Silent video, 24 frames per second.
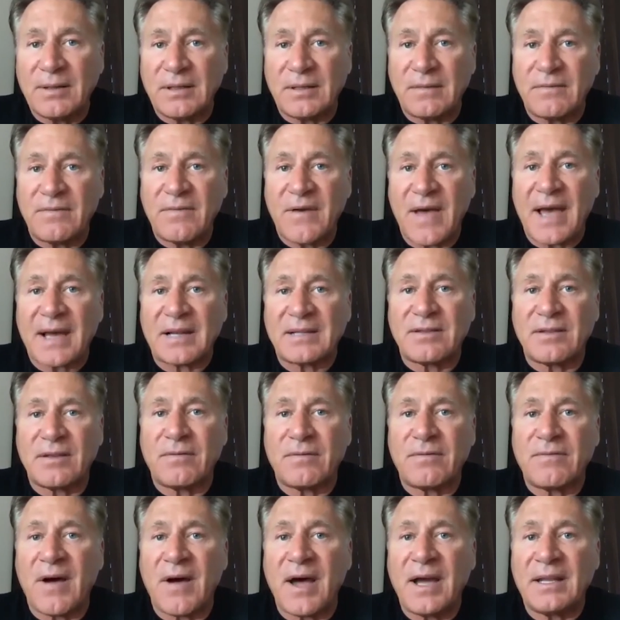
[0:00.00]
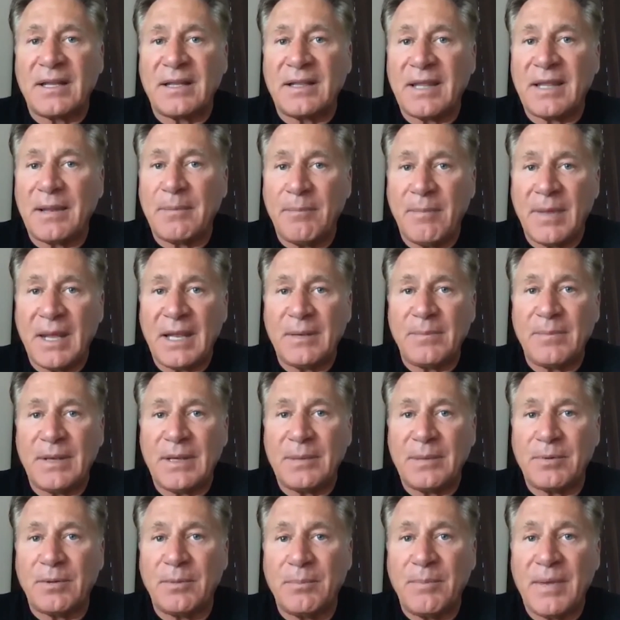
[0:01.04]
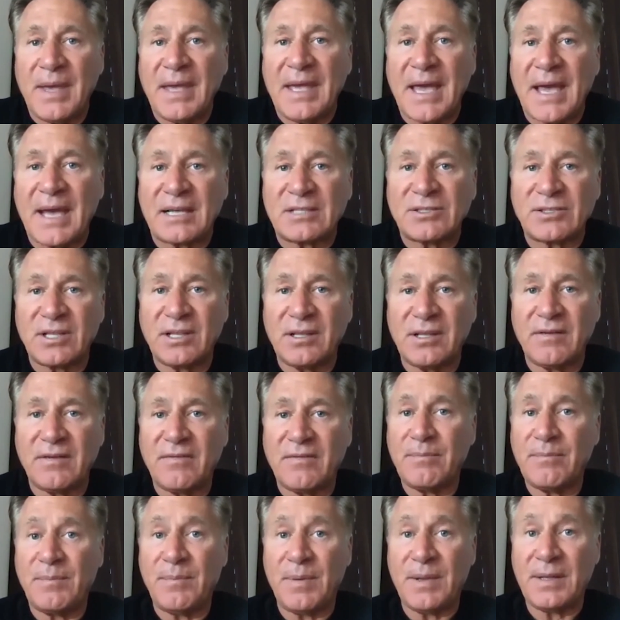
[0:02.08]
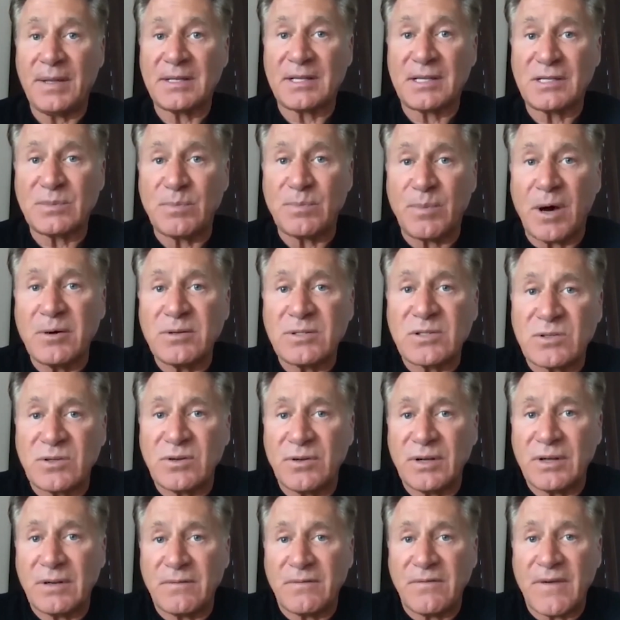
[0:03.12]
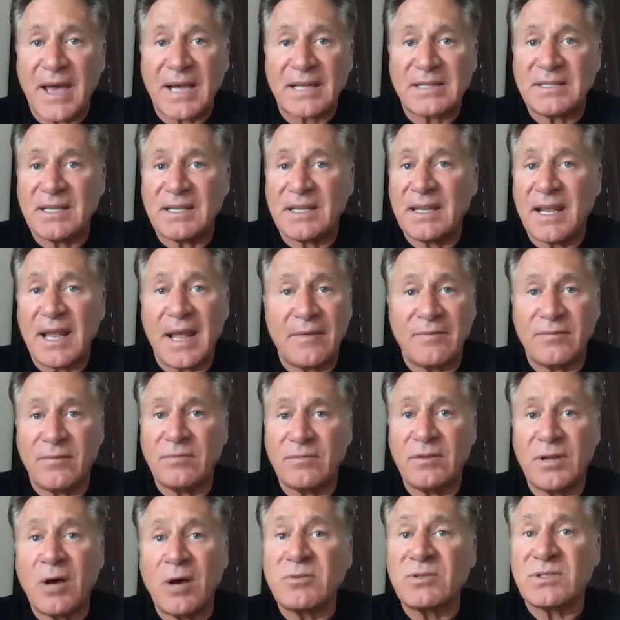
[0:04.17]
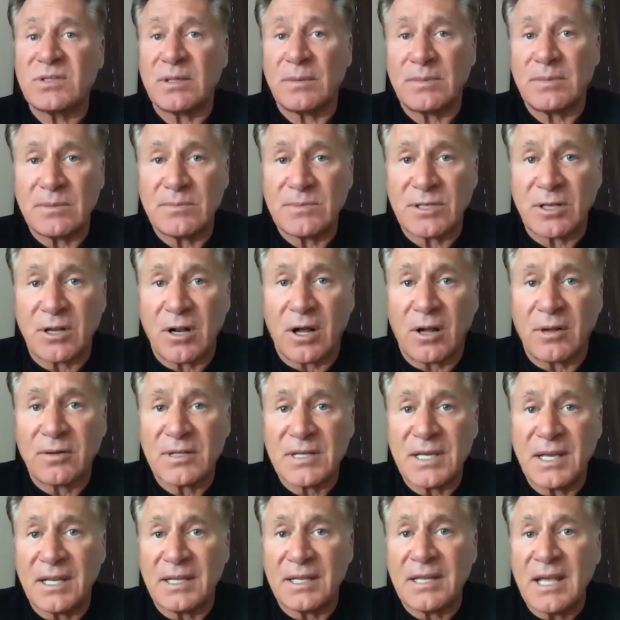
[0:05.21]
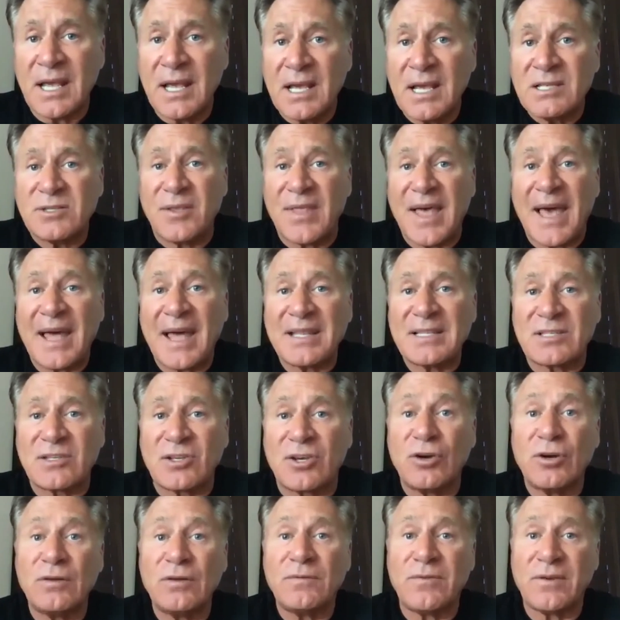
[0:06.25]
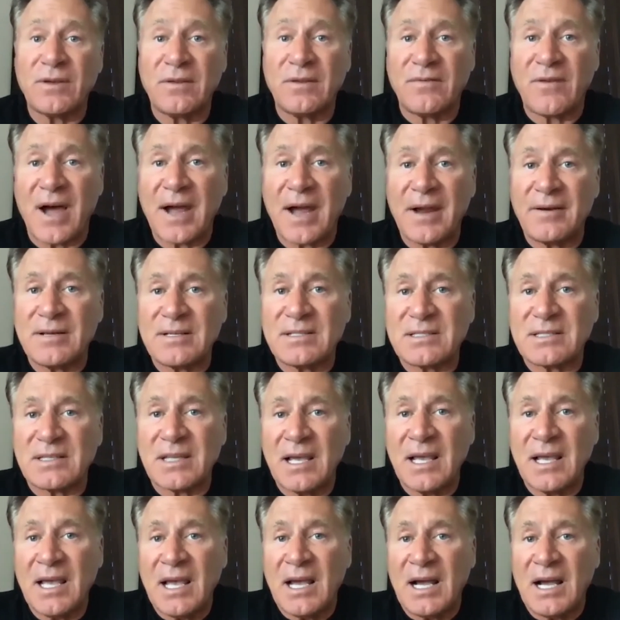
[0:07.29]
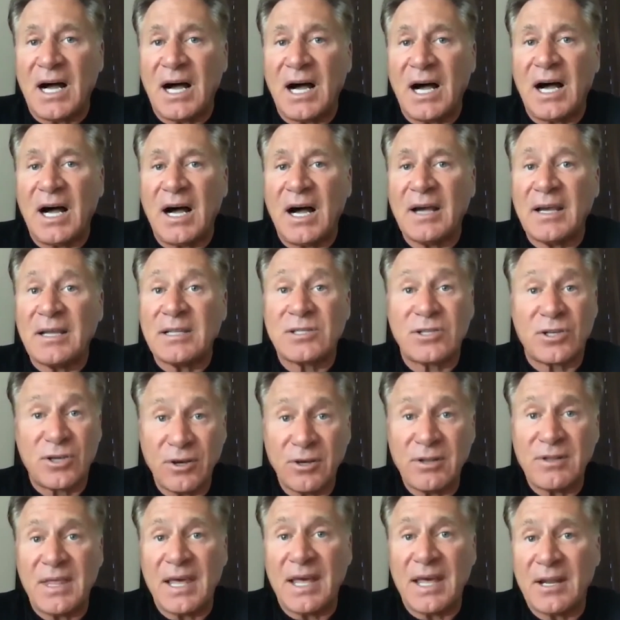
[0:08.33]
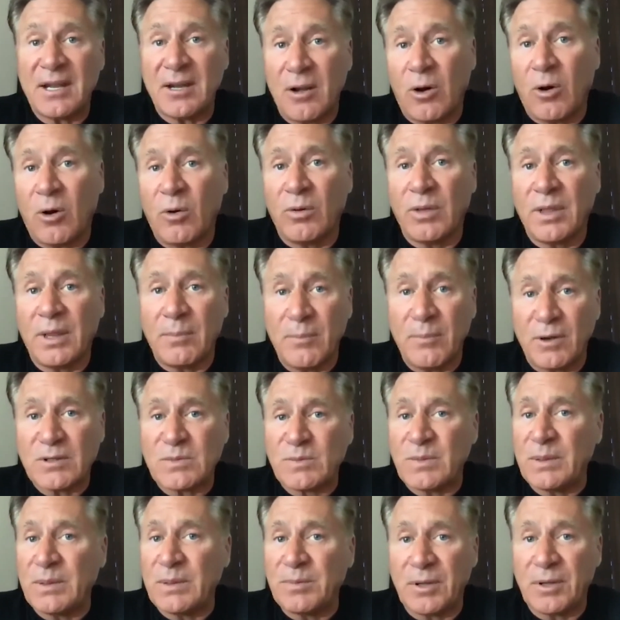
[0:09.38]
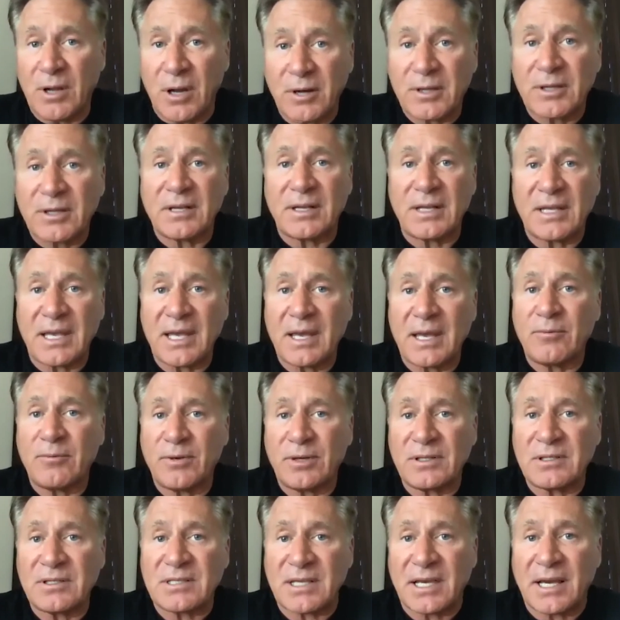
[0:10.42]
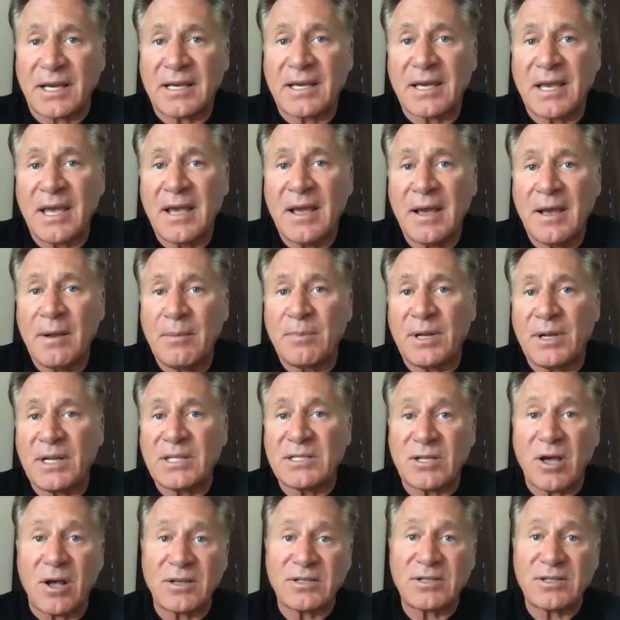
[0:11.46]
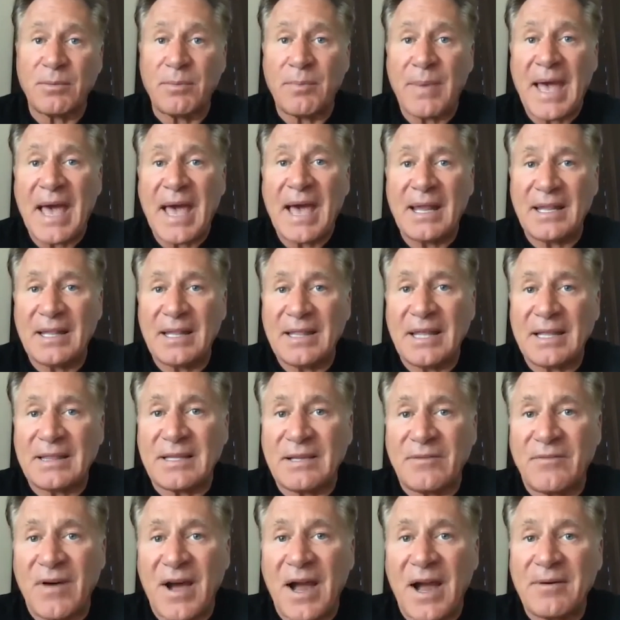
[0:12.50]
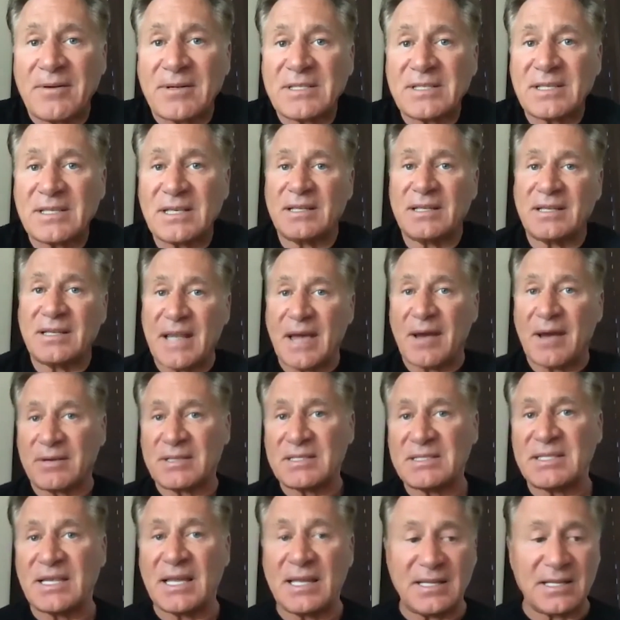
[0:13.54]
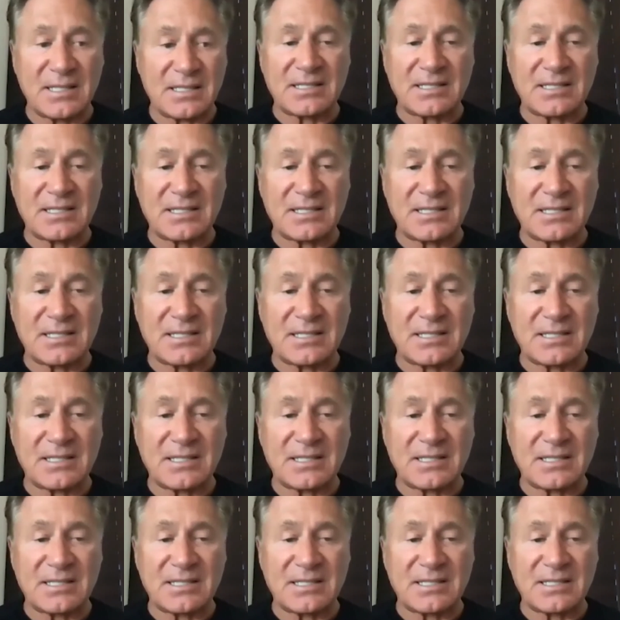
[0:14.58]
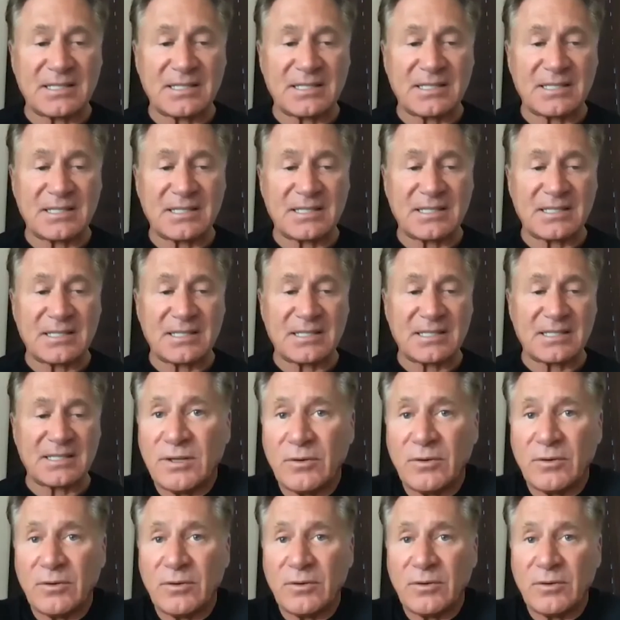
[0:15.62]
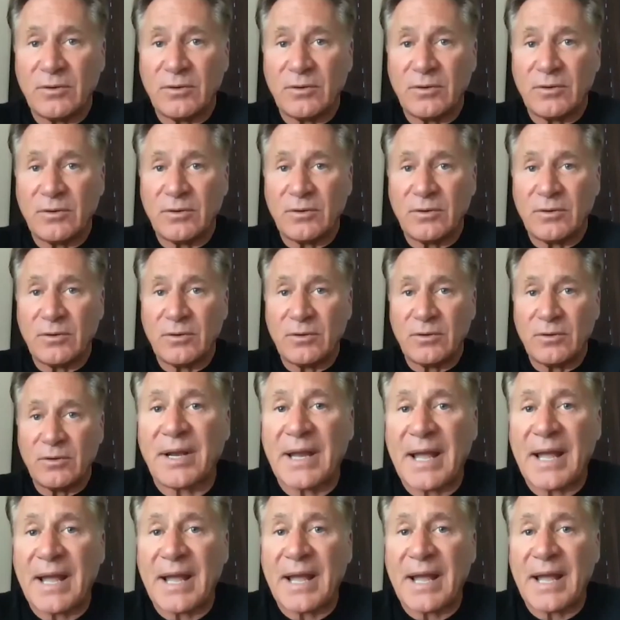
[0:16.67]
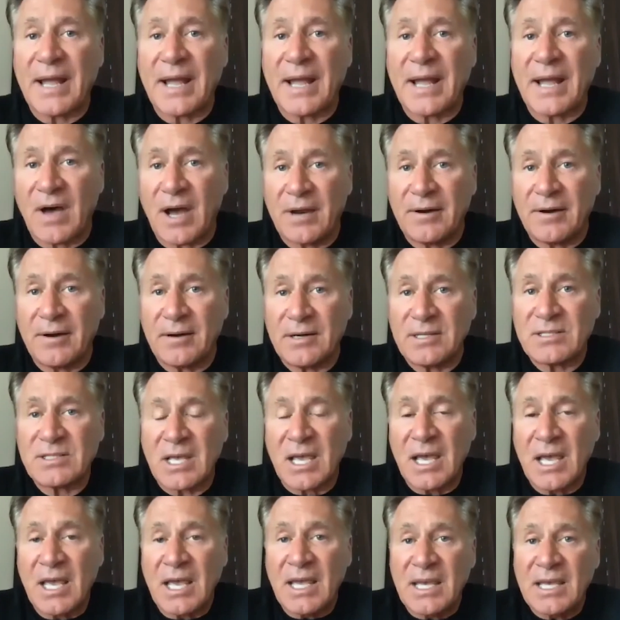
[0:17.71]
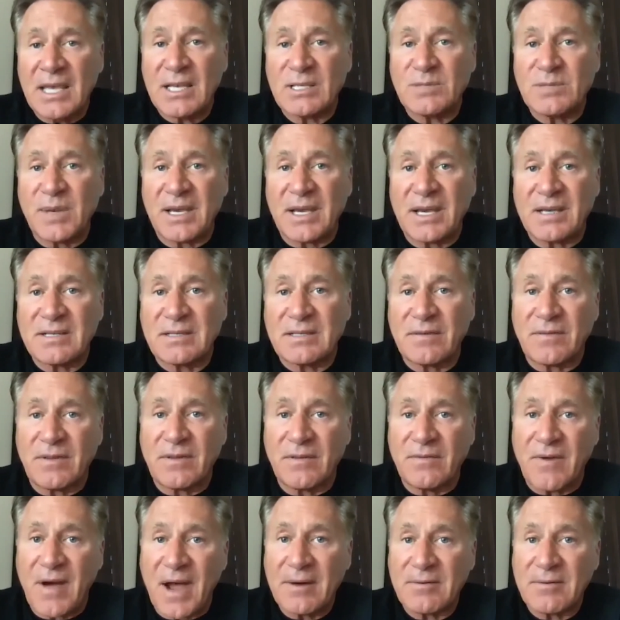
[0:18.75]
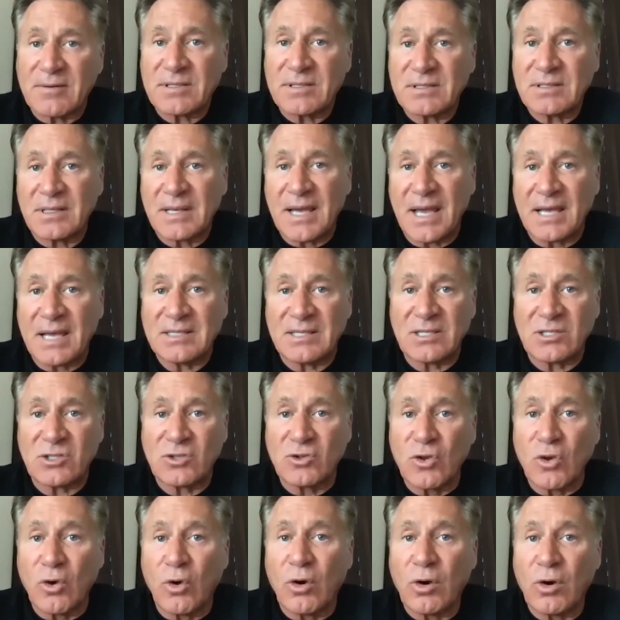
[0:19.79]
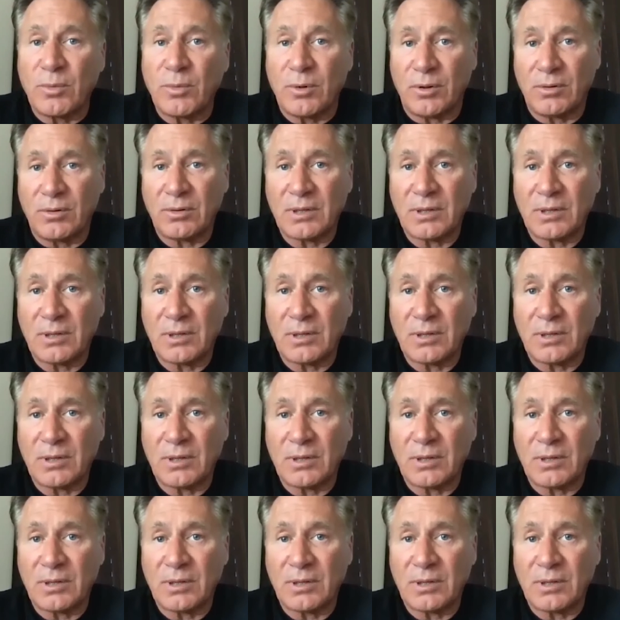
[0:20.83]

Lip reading: In fact, they're finding that many people may actually have been exposed to it, infected, and have no symptoms at all. And so that's good for the virus. It's good that in whole that most people aren't going to get real sick. But it's also bad in that the virus can now extend itself. And what we don't want to do and why we want to spread out the virus is because if the virus has its normal